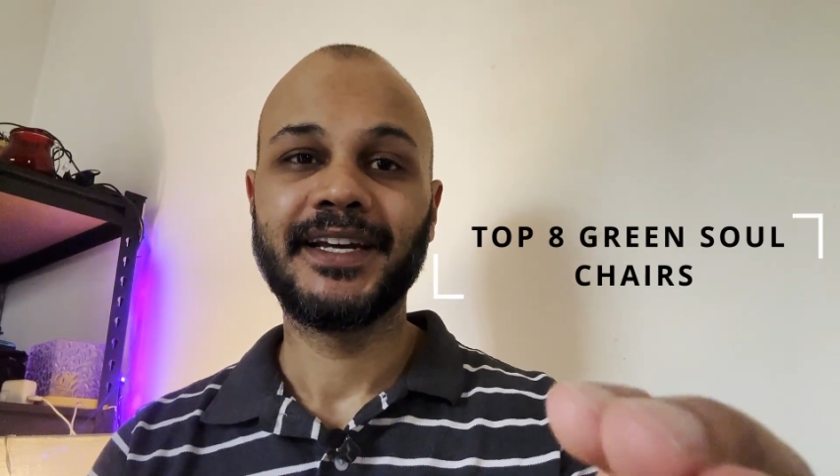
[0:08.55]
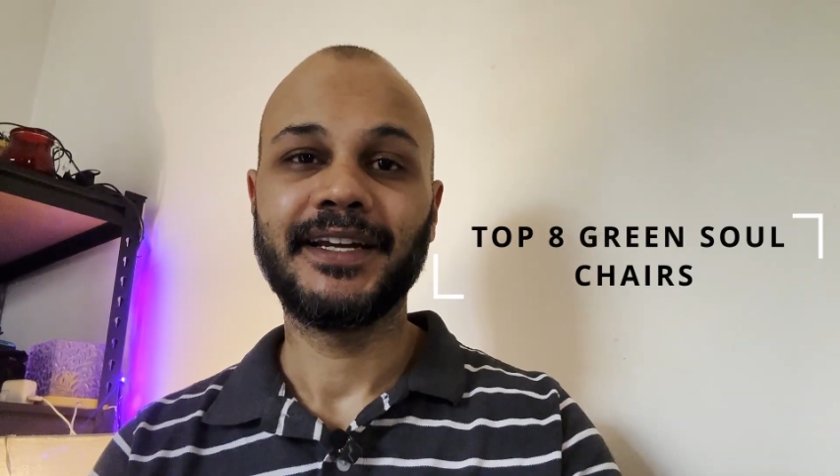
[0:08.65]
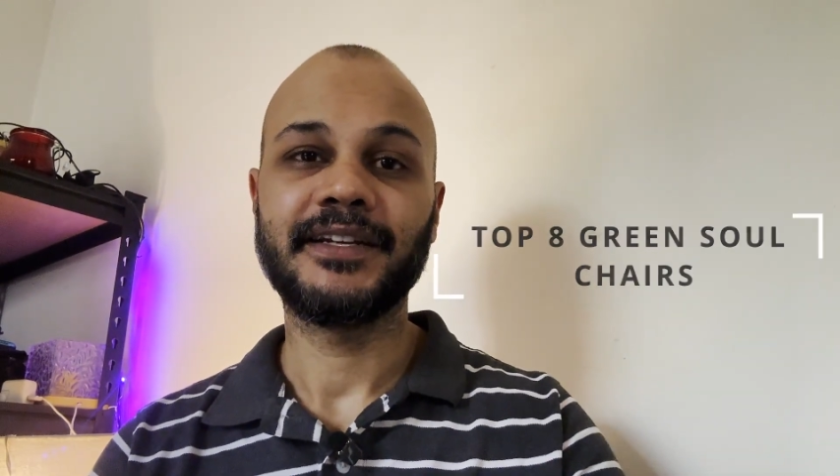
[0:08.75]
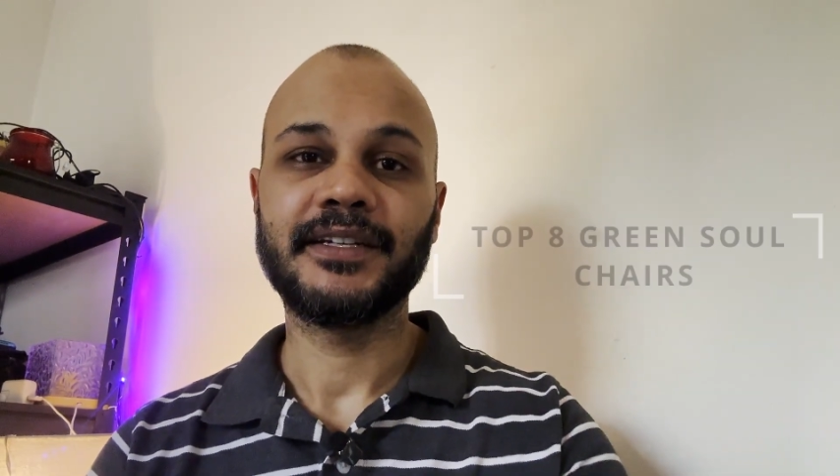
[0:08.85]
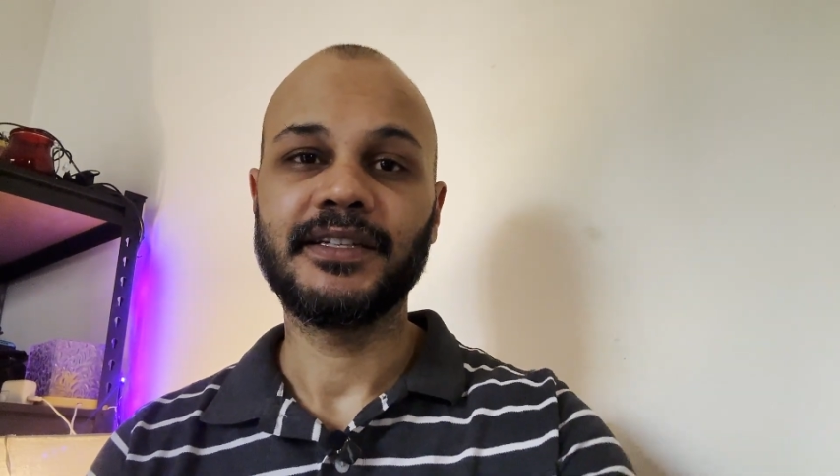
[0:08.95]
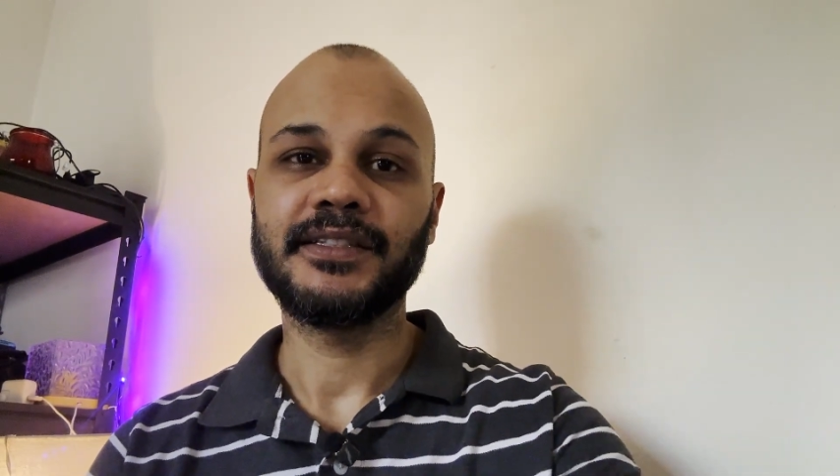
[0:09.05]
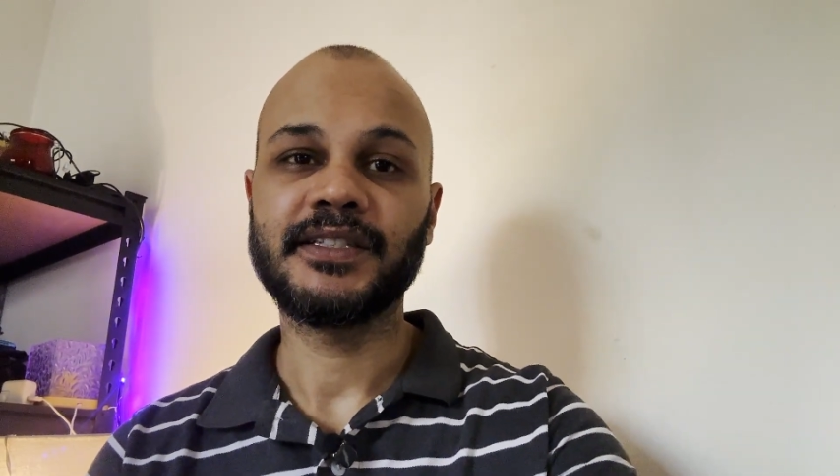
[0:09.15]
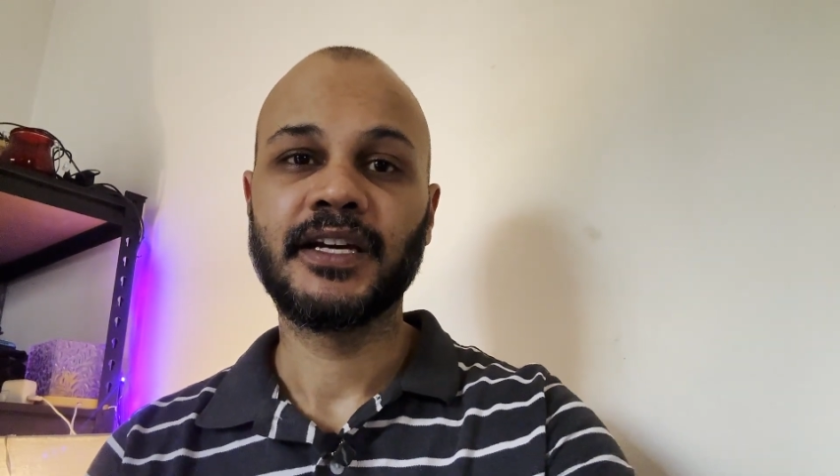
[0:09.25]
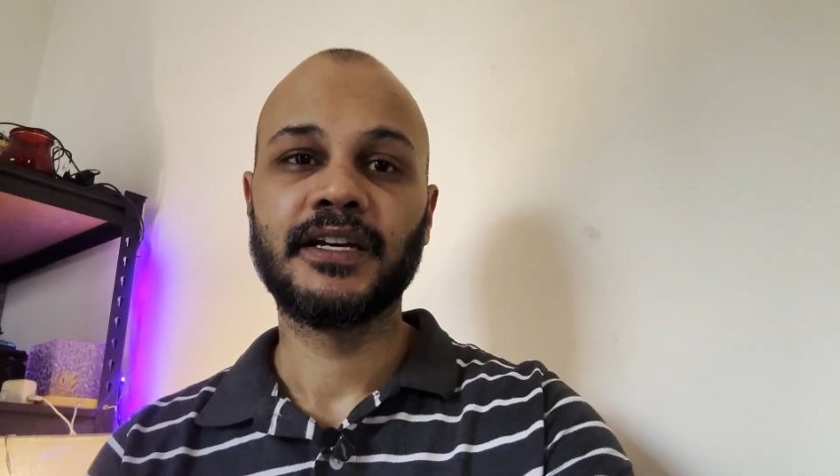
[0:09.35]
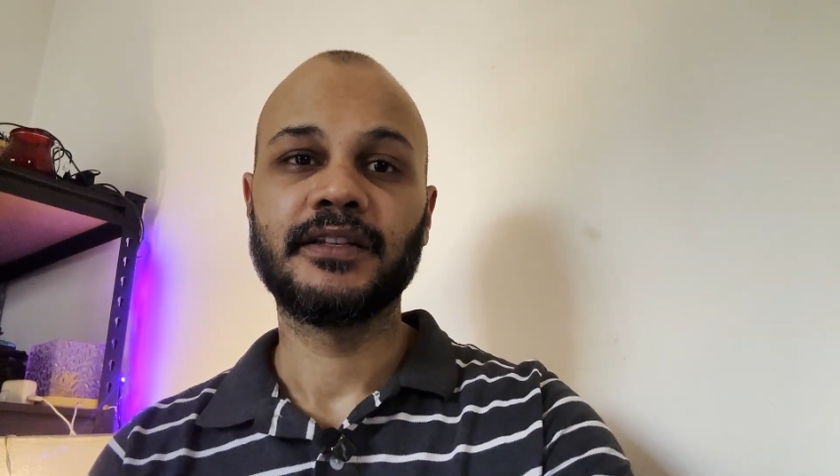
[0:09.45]
It
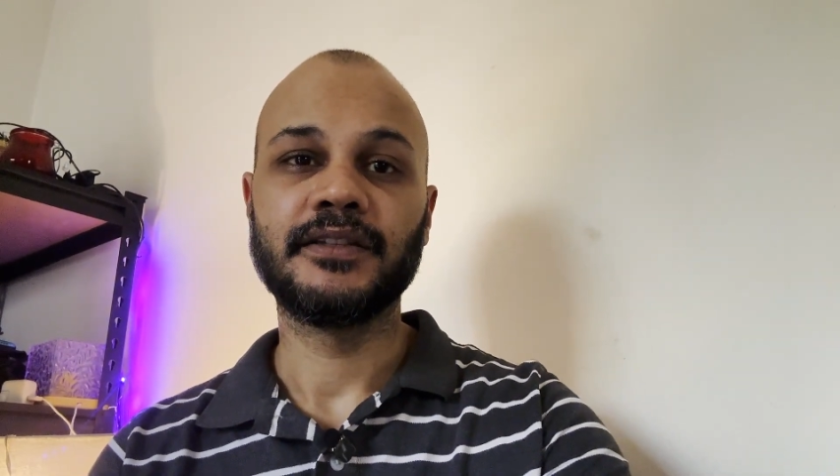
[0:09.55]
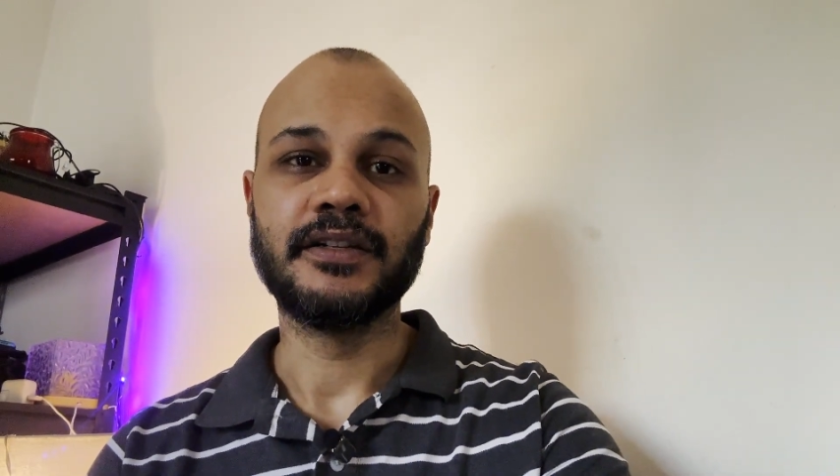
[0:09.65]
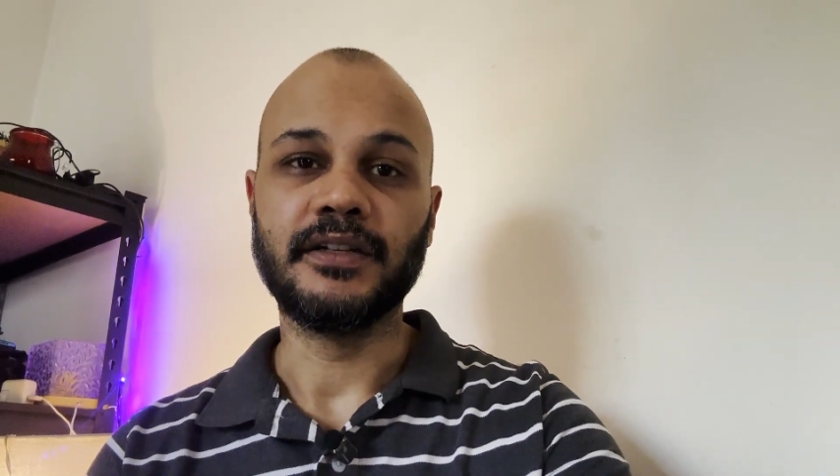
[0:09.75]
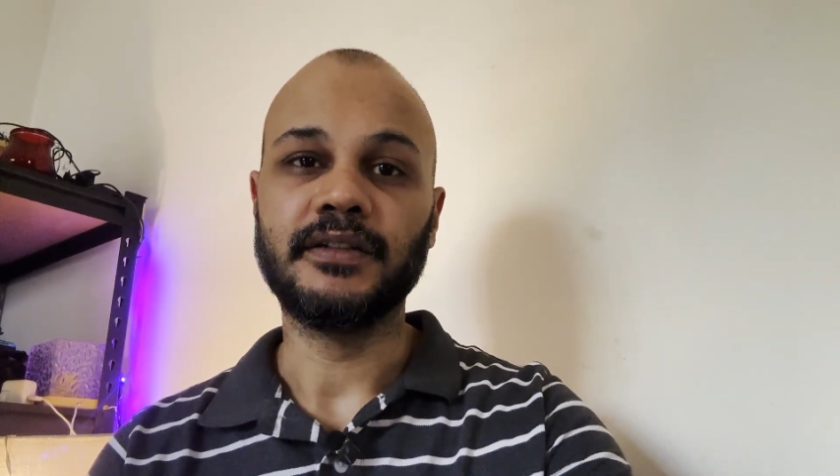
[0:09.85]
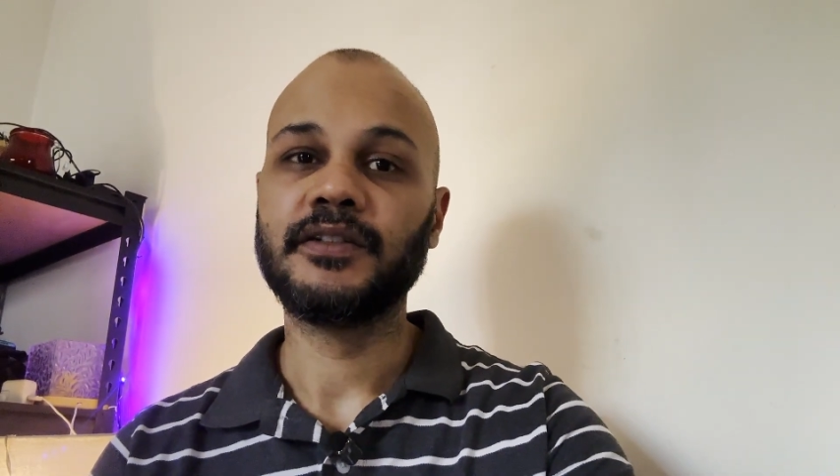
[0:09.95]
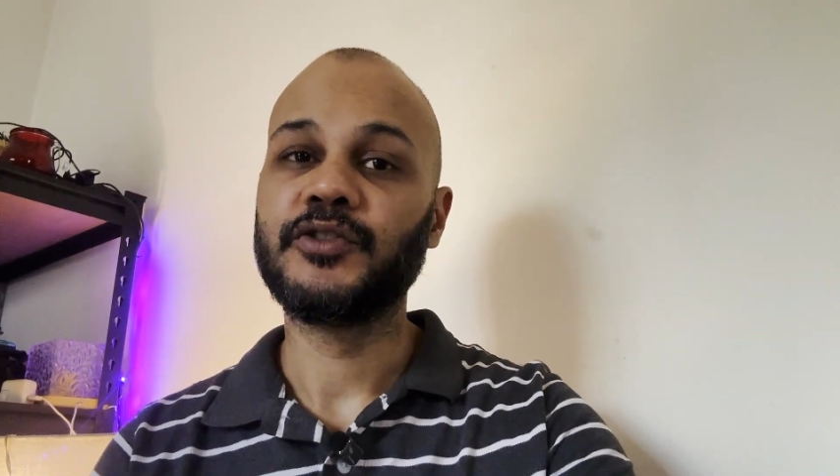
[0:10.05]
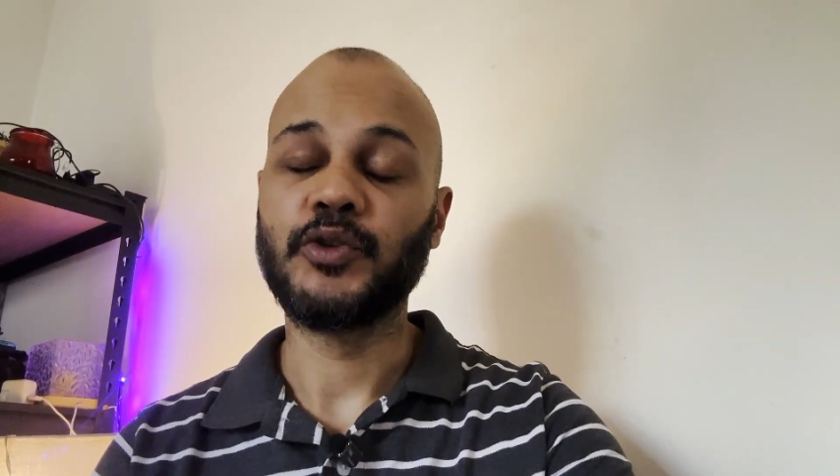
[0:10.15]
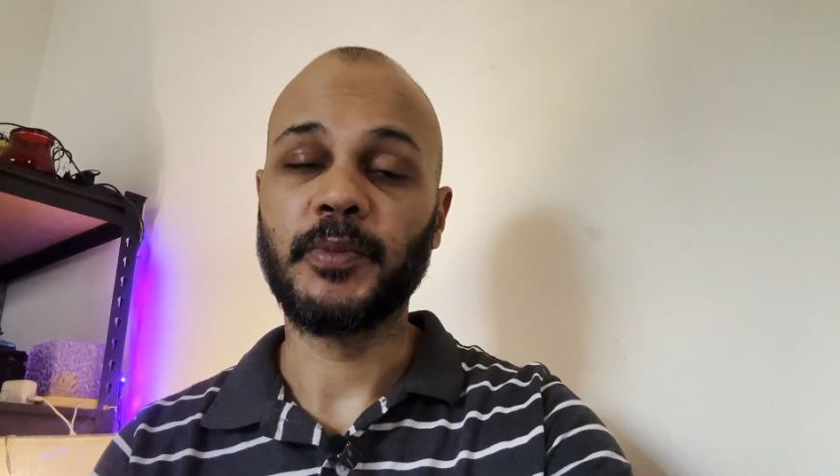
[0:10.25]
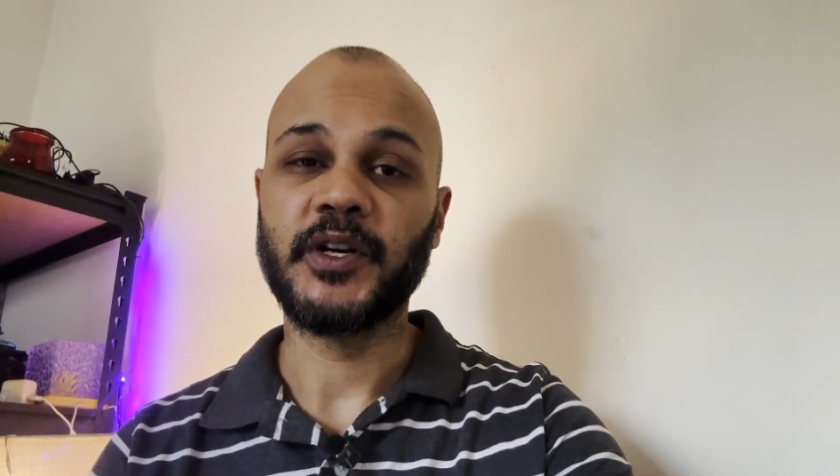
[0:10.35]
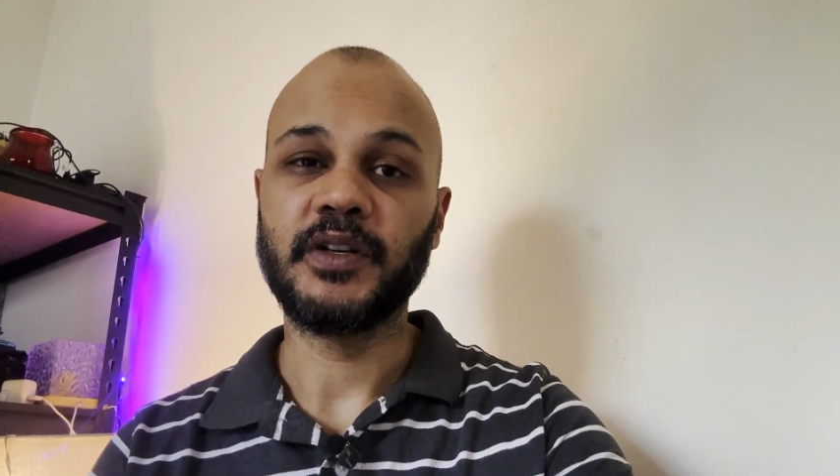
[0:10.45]
is the
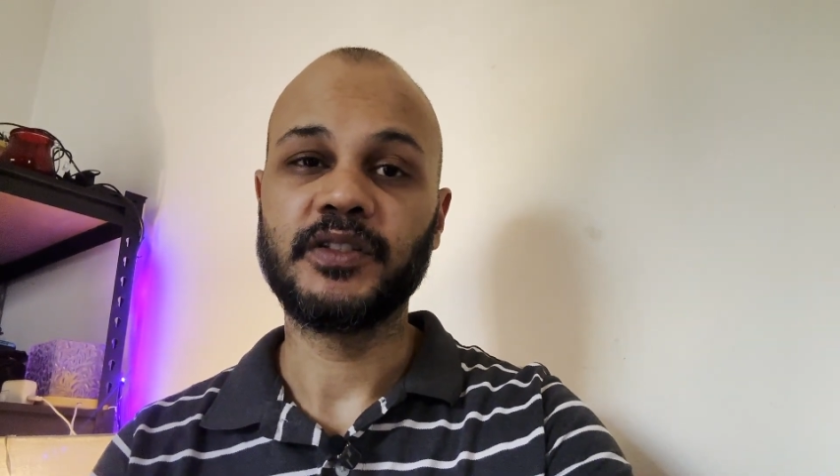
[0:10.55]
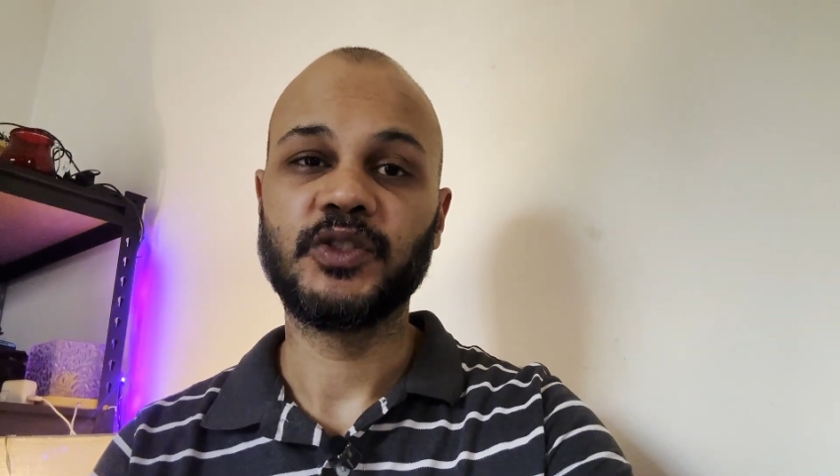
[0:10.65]
Jupiter